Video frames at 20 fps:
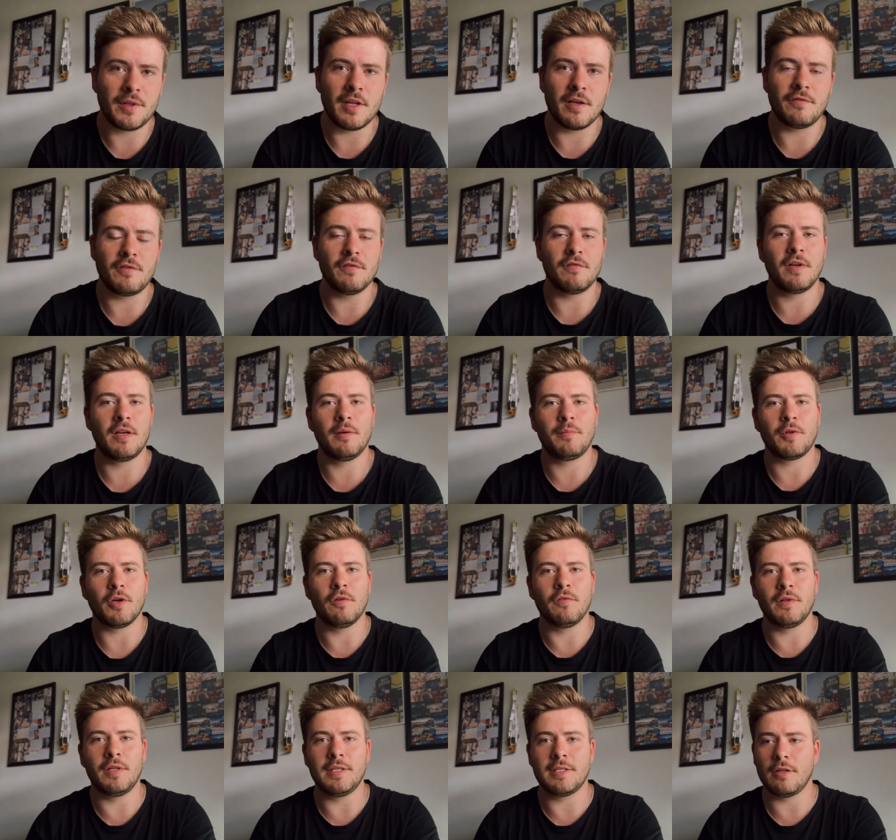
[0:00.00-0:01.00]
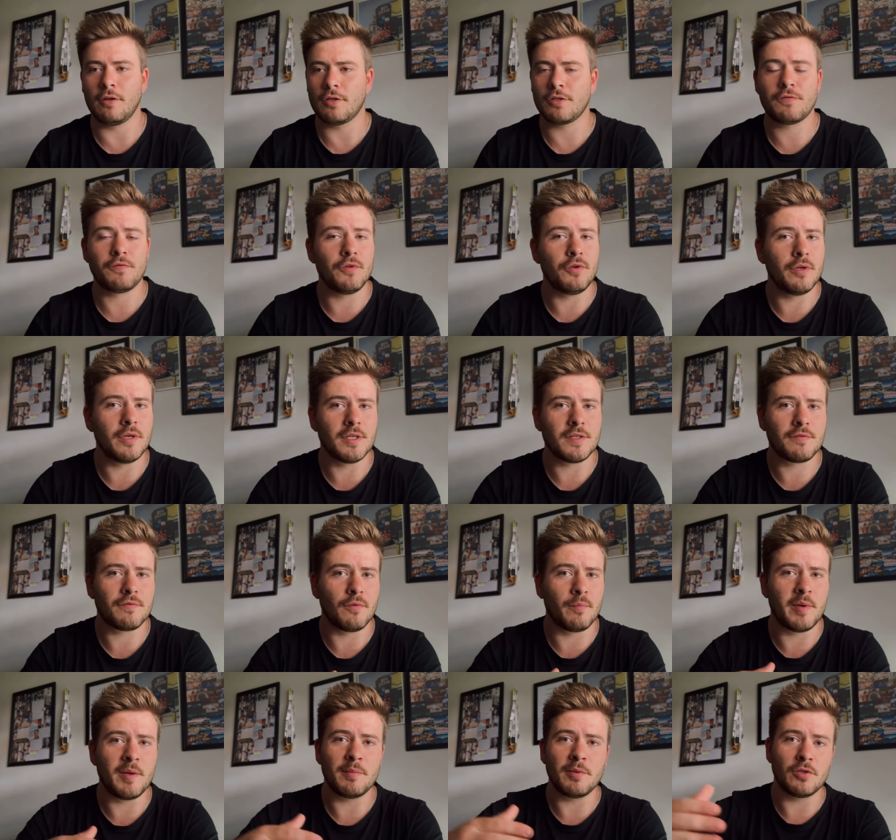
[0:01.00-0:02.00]
they've developed over these last few years
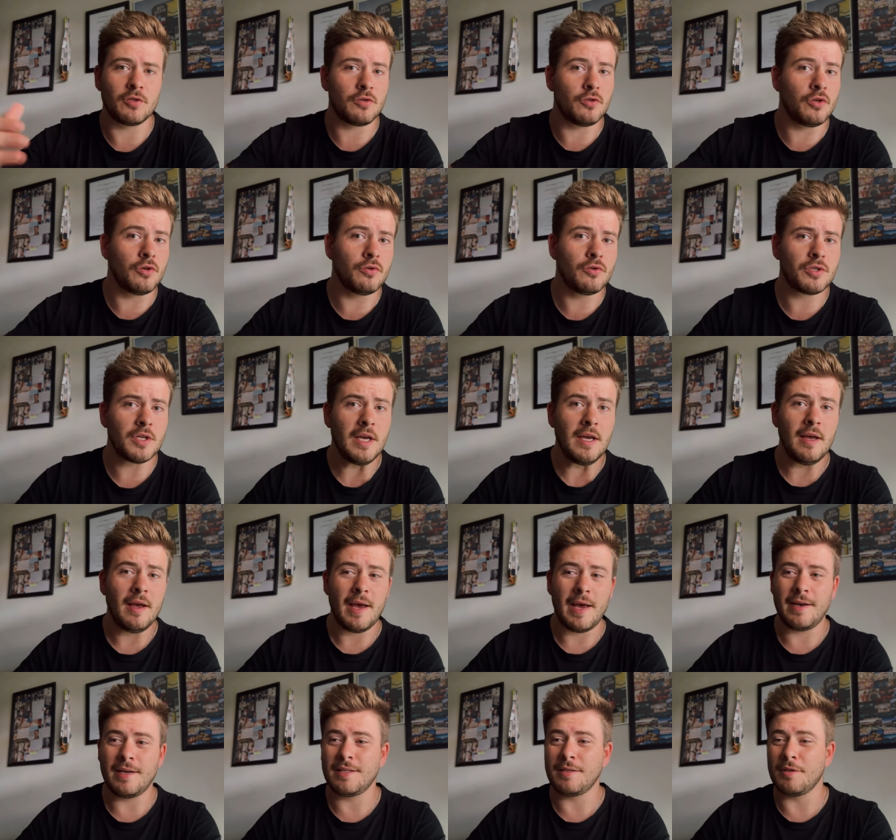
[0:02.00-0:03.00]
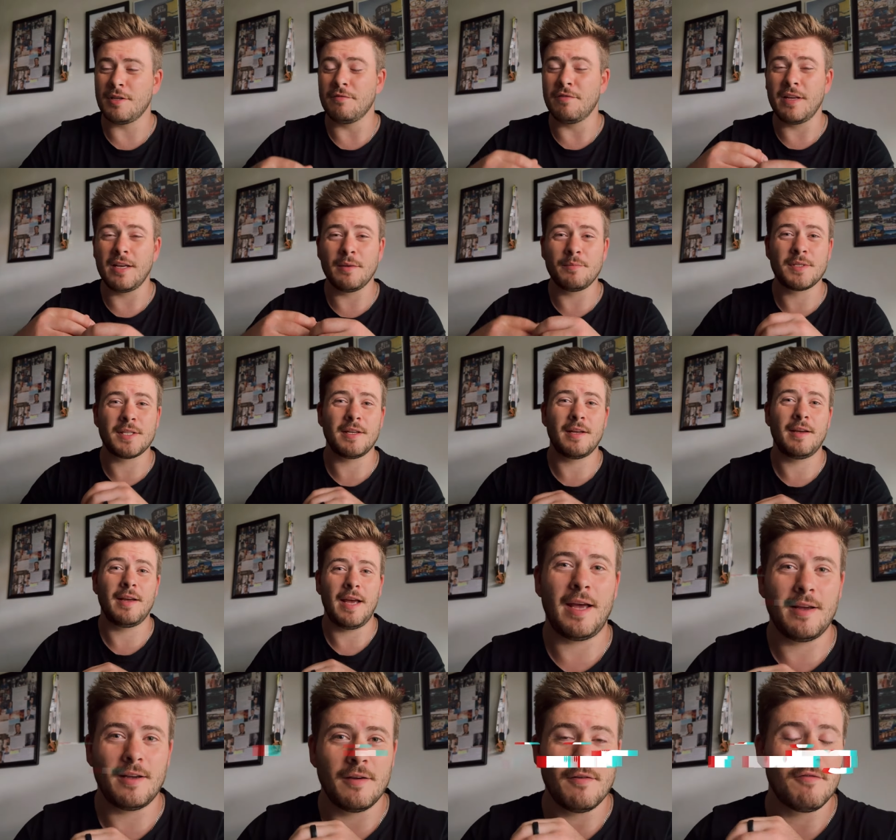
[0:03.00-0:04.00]
for people to use, and it develops
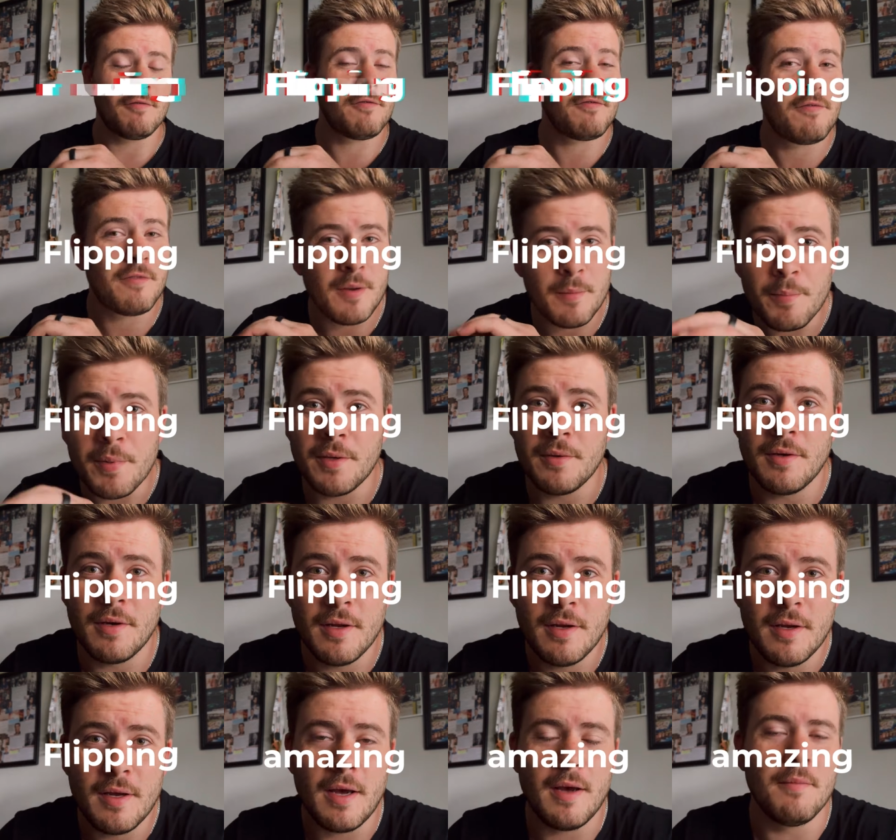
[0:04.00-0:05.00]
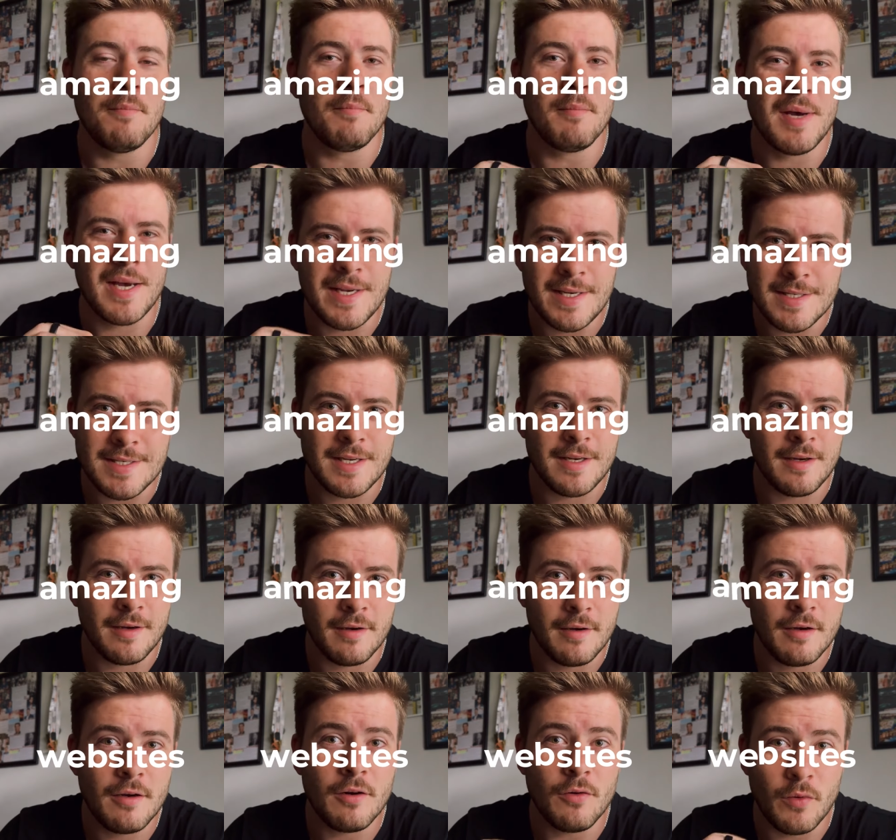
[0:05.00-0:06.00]
flippin' amazing
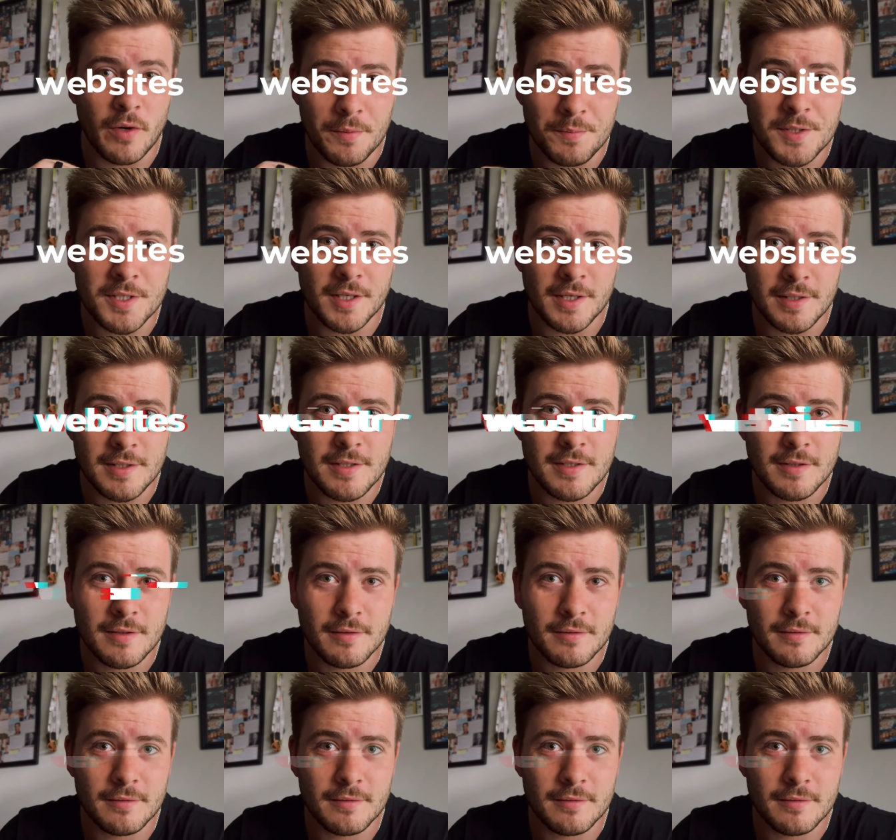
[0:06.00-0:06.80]
websites.